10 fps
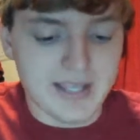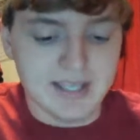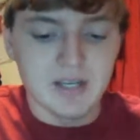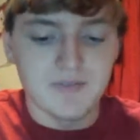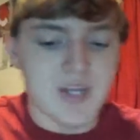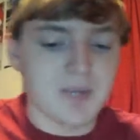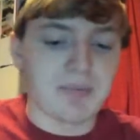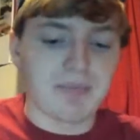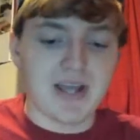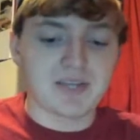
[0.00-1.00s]
that can develop
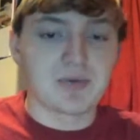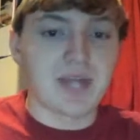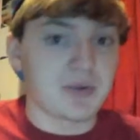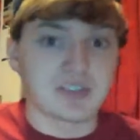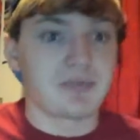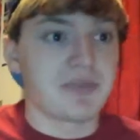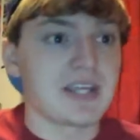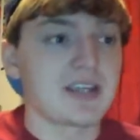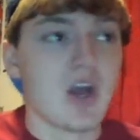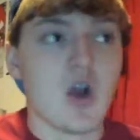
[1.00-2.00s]
and pass protect, which I
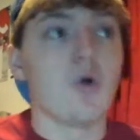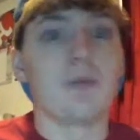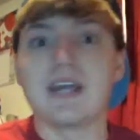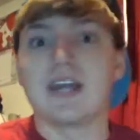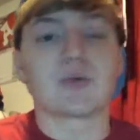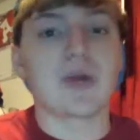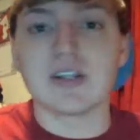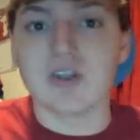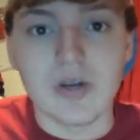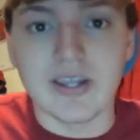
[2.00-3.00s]
think will be a
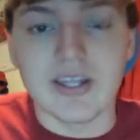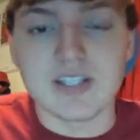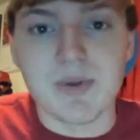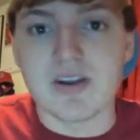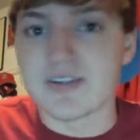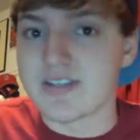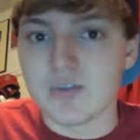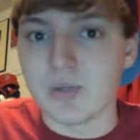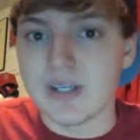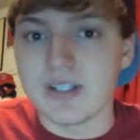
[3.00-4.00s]
great learning experience
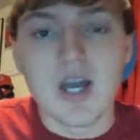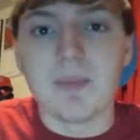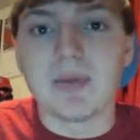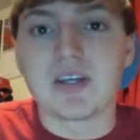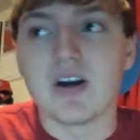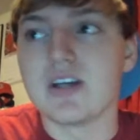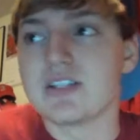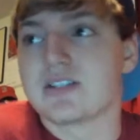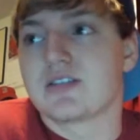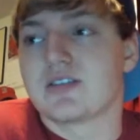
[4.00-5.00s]
this week
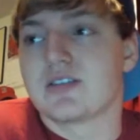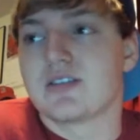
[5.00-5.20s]
because